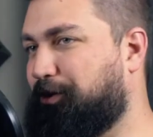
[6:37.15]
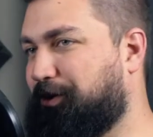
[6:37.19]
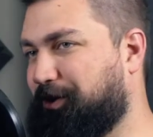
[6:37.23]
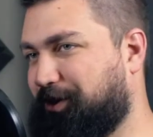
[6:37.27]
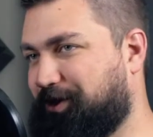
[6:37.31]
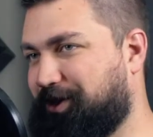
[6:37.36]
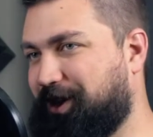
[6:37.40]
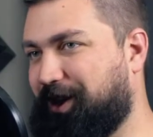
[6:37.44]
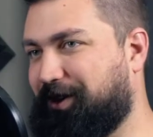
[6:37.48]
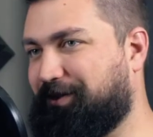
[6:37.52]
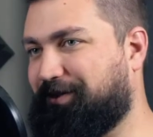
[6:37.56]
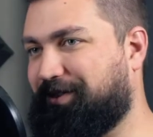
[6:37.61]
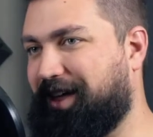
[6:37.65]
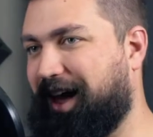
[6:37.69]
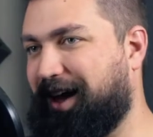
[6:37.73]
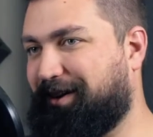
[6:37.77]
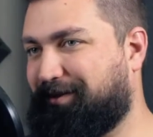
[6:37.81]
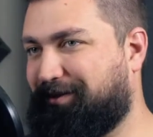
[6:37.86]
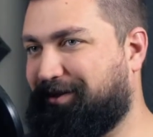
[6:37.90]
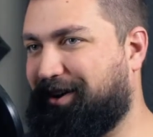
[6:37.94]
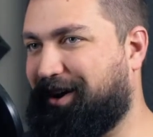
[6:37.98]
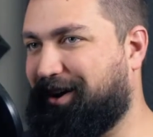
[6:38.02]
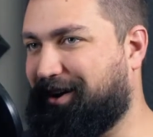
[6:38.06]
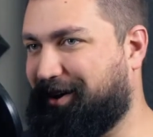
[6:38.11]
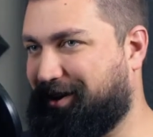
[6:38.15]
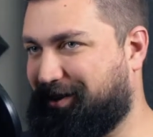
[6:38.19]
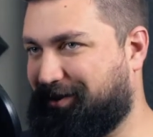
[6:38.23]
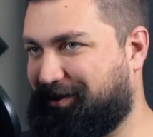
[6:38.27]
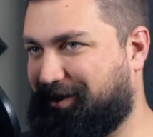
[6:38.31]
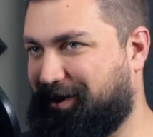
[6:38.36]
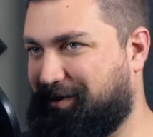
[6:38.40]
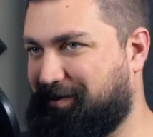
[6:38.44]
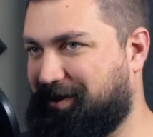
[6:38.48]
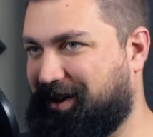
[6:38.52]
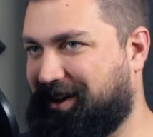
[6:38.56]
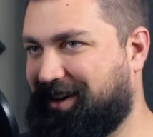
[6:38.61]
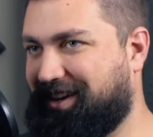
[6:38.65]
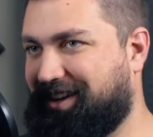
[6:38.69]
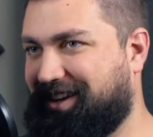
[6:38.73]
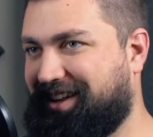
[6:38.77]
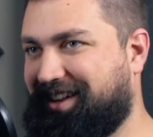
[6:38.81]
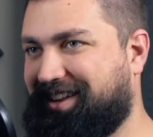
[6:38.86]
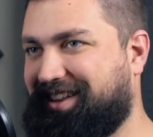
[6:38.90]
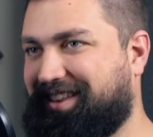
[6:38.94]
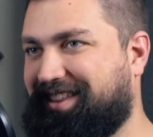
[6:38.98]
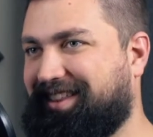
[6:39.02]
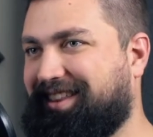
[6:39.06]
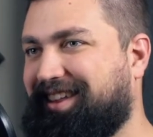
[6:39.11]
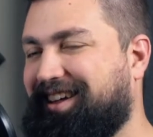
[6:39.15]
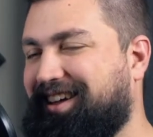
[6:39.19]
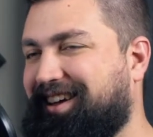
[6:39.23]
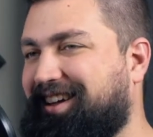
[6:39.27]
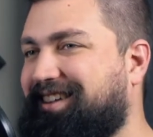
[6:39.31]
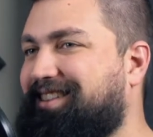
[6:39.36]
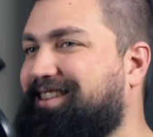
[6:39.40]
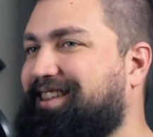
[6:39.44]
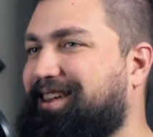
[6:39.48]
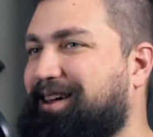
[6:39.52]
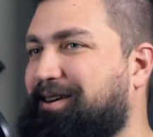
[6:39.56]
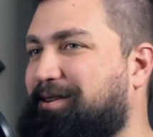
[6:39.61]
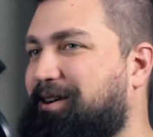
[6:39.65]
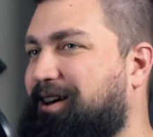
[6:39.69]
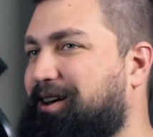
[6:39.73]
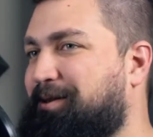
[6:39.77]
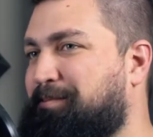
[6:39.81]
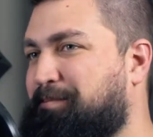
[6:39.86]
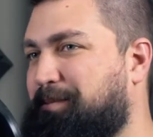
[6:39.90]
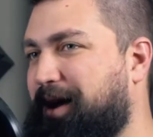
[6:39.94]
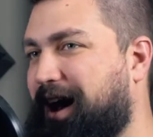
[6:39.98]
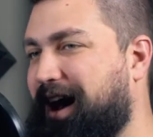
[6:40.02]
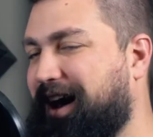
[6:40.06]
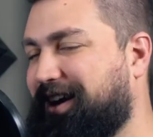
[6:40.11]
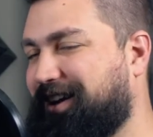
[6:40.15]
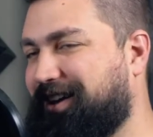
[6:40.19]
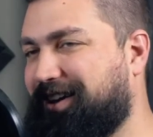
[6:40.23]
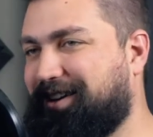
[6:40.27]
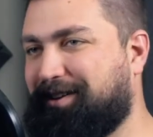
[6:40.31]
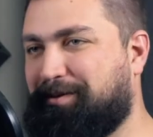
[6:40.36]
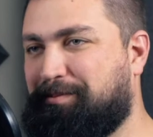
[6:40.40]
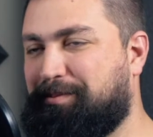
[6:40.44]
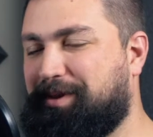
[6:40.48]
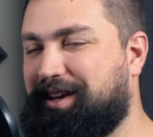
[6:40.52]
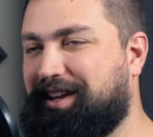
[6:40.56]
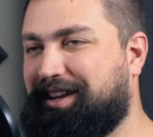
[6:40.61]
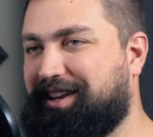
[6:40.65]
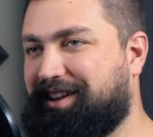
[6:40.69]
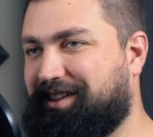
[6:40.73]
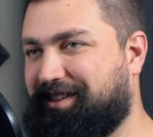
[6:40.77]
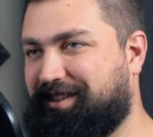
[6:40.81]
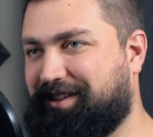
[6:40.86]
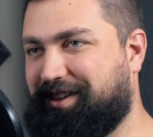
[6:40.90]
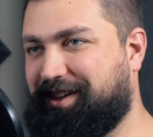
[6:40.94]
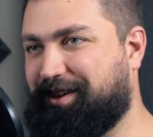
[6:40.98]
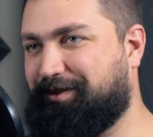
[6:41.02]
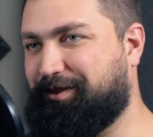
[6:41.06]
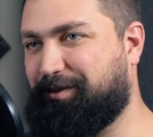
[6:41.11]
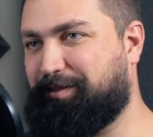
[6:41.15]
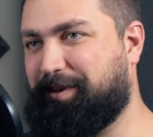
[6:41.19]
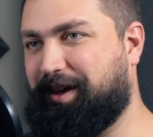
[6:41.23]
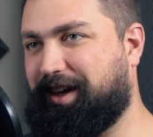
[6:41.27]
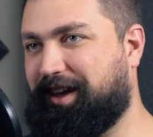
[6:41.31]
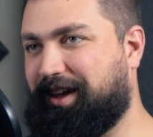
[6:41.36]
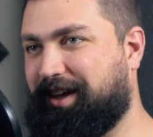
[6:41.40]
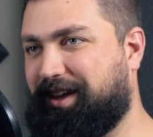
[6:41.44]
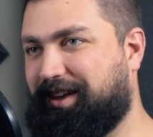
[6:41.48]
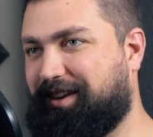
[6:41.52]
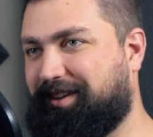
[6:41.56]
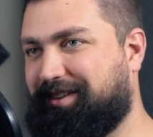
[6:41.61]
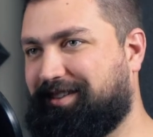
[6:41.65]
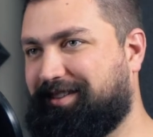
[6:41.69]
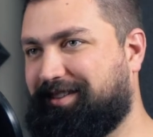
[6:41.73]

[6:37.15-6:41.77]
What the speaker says: yourself that far from it. The embodied immediacy of a pain.